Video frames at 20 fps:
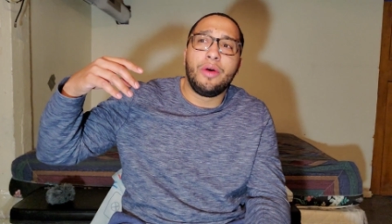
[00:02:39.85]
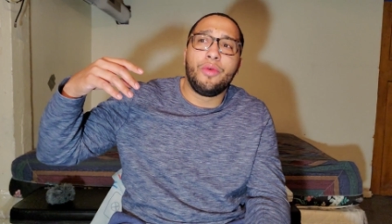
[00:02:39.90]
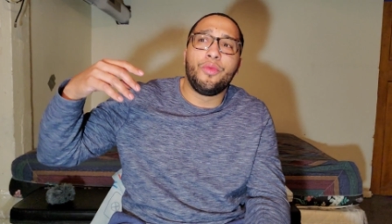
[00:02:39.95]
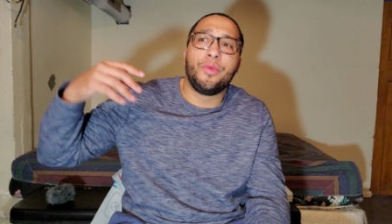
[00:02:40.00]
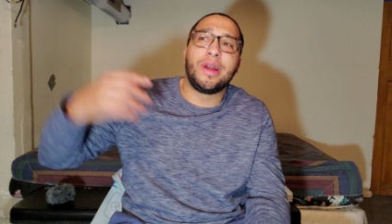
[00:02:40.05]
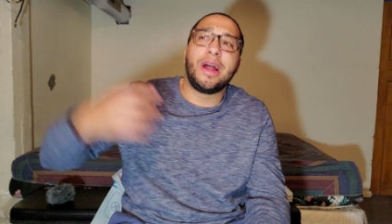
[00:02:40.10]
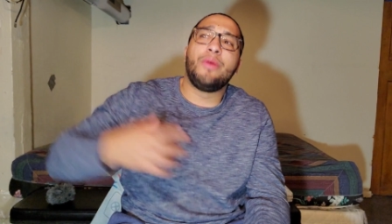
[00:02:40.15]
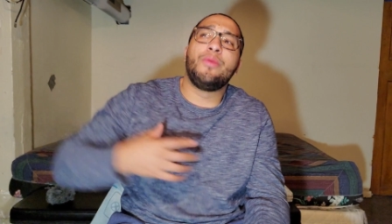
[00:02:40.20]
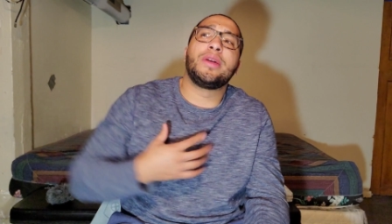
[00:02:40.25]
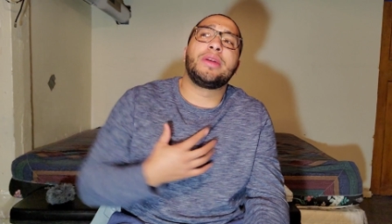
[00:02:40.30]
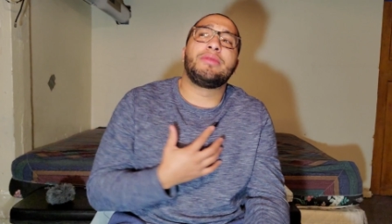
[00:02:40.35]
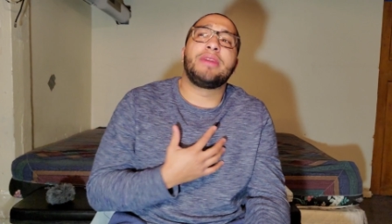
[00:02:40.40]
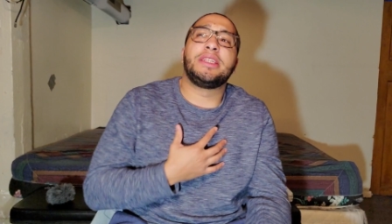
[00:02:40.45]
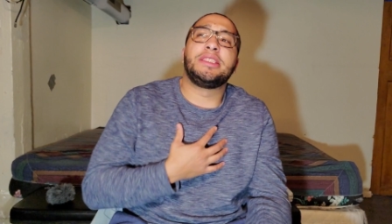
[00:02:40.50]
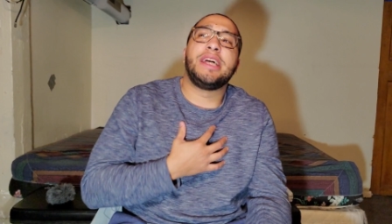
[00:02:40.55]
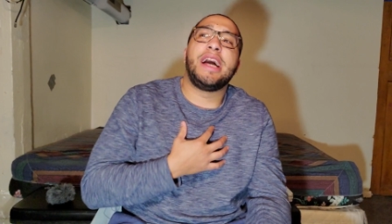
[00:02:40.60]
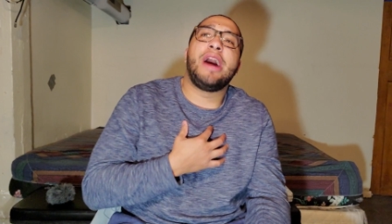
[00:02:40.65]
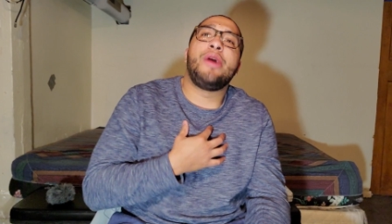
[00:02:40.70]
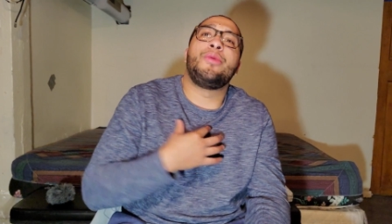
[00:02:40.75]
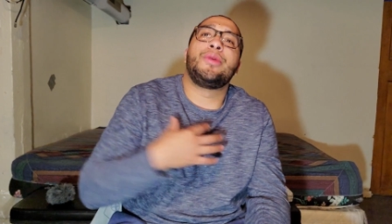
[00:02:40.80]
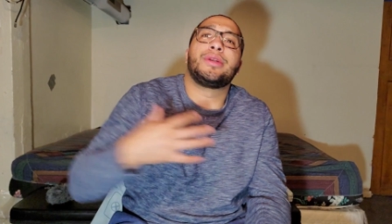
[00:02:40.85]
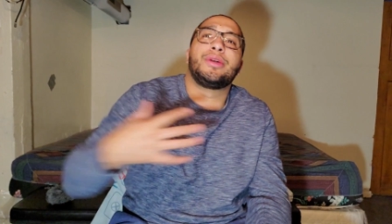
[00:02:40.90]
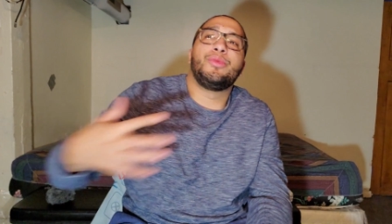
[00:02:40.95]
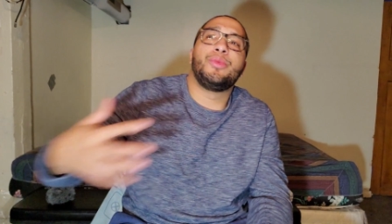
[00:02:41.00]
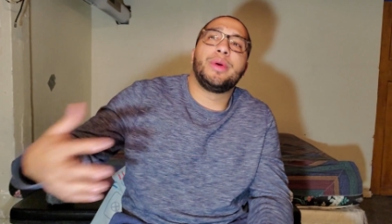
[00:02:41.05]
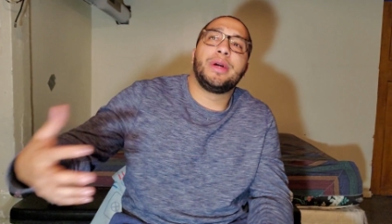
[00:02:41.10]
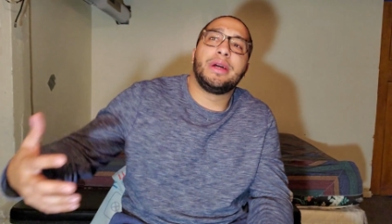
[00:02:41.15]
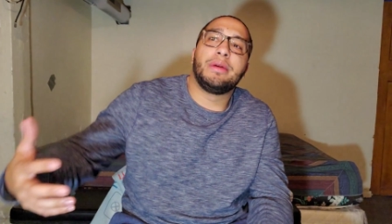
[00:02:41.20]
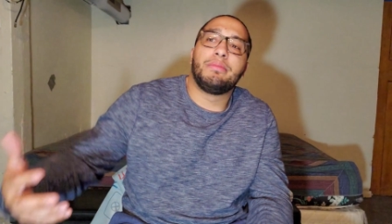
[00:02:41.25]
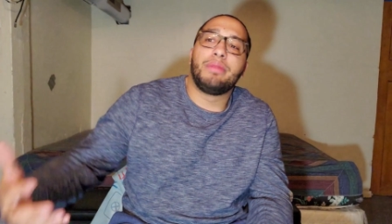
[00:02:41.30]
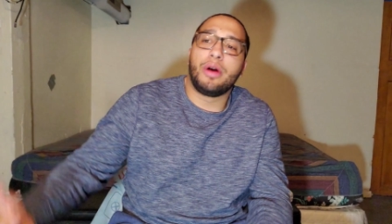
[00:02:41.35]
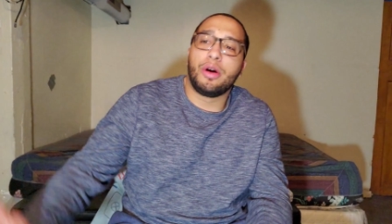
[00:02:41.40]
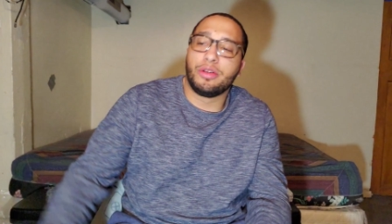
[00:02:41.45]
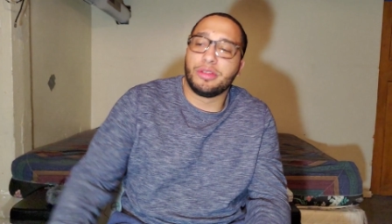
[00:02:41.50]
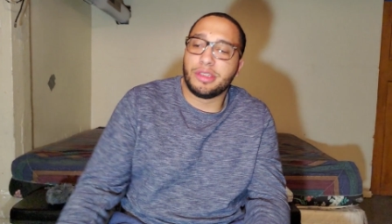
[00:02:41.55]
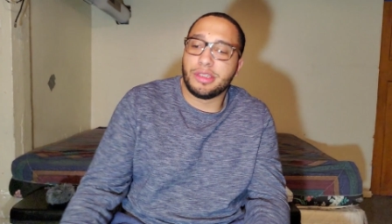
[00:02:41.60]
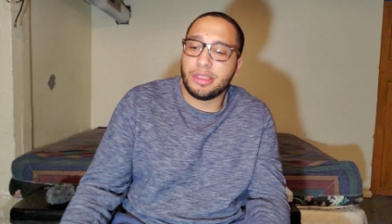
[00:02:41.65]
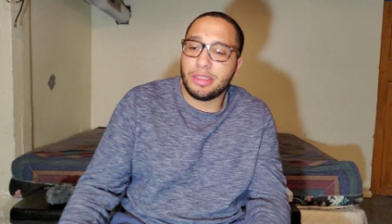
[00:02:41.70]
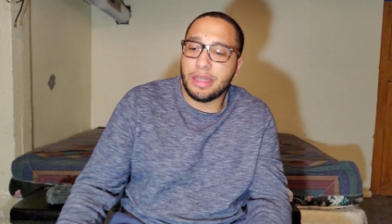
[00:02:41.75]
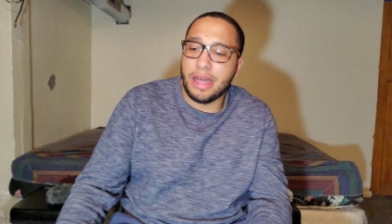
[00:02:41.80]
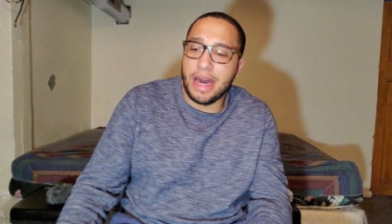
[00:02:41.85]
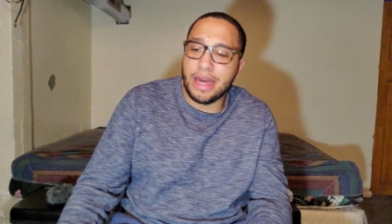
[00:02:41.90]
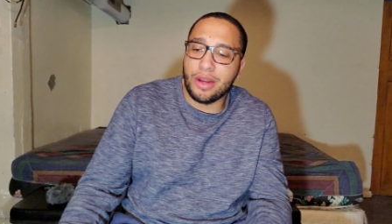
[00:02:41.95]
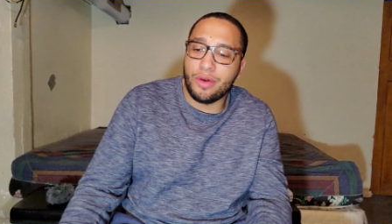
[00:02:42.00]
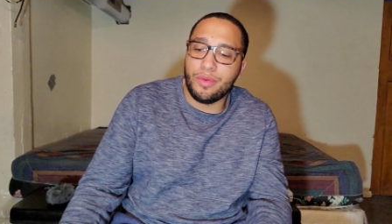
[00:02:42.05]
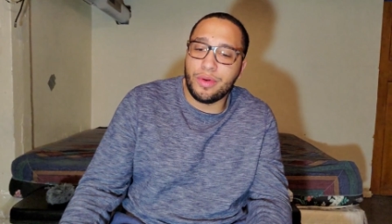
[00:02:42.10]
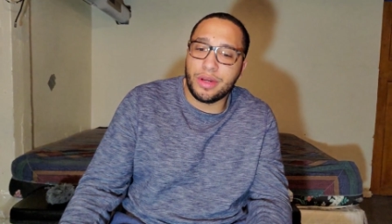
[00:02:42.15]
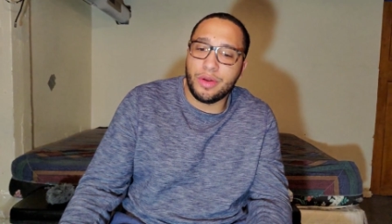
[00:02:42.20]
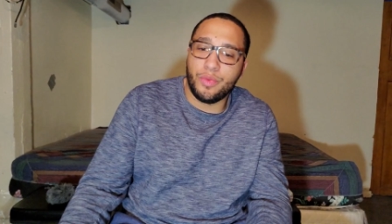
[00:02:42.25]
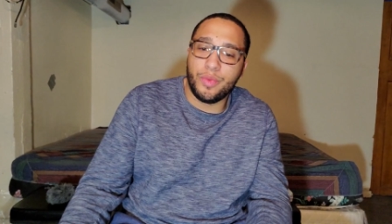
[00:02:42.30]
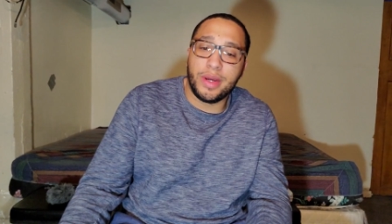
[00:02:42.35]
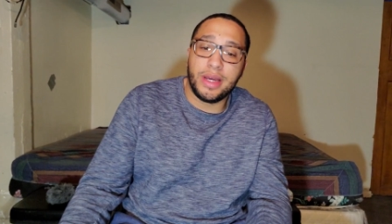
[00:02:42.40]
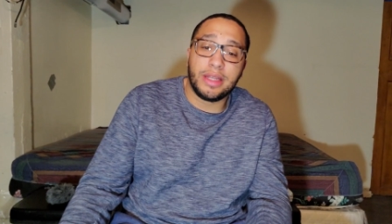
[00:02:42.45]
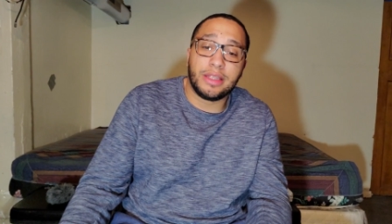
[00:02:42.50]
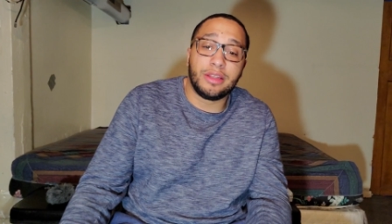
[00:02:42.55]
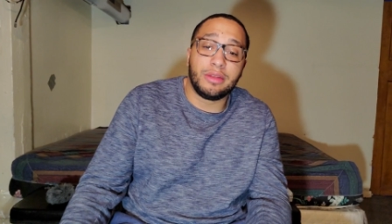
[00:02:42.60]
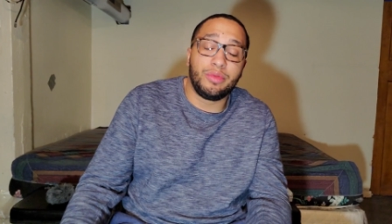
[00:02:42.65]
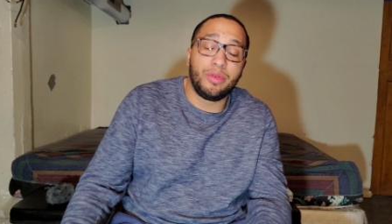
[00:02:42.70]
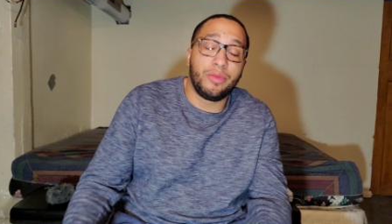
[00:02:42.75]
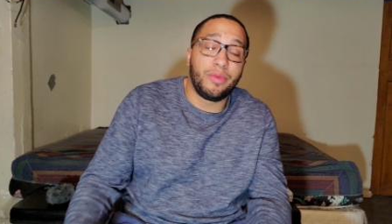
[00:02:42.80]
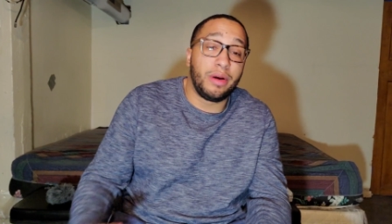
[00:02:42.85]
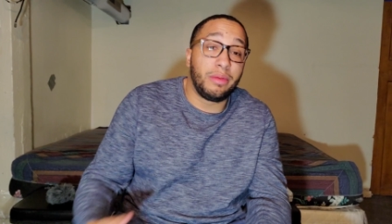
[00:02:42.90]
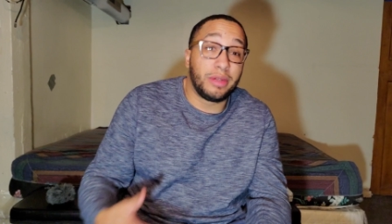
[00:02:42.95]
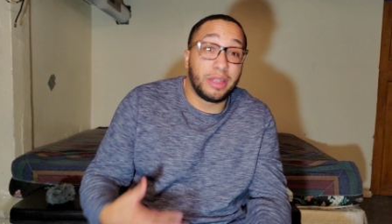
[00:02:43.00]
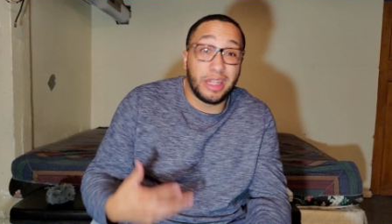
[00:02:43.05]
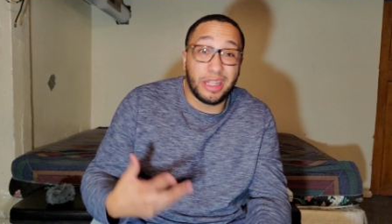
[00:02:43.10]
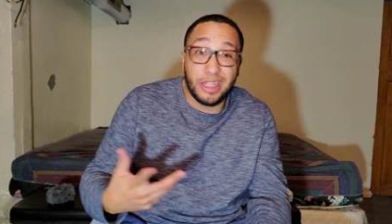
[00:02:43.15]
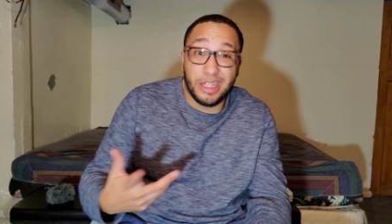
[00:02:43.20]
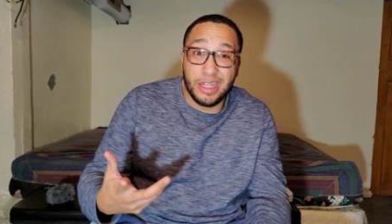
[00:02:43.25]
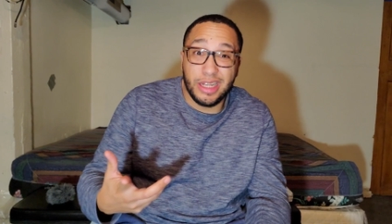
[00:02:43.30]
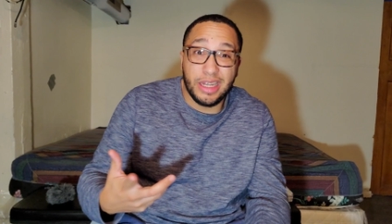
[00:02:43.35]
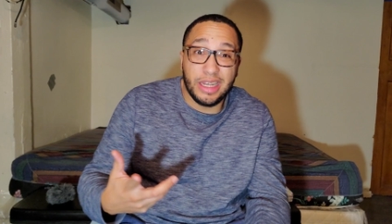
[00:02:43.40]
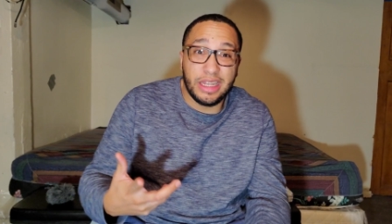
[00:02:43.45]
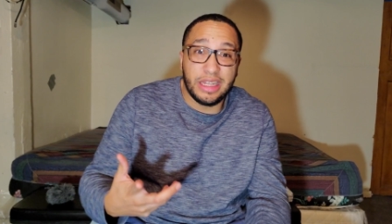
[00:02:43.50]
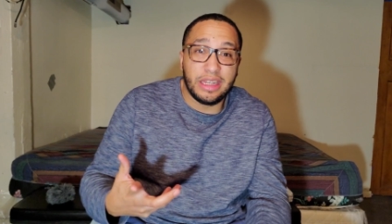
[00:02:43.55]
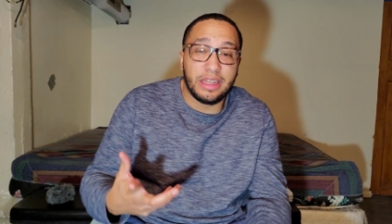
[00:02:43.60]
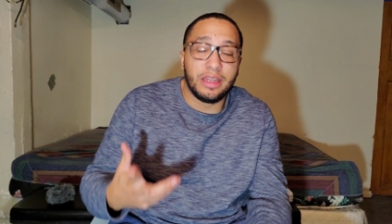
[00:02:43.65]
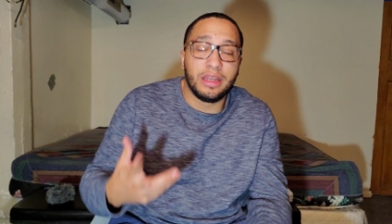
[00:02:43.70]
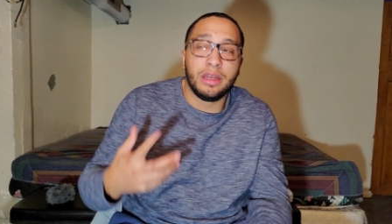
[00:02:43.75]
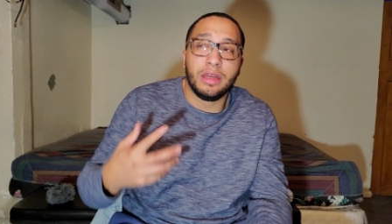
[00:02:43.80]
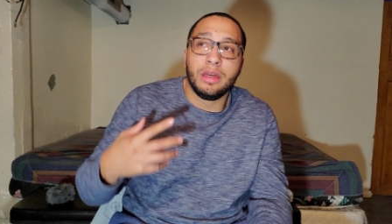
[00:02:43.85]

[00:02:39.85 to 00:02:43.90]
when I, want, when I say I want to win personally, I don't want to win to the point where I'm going to cheat,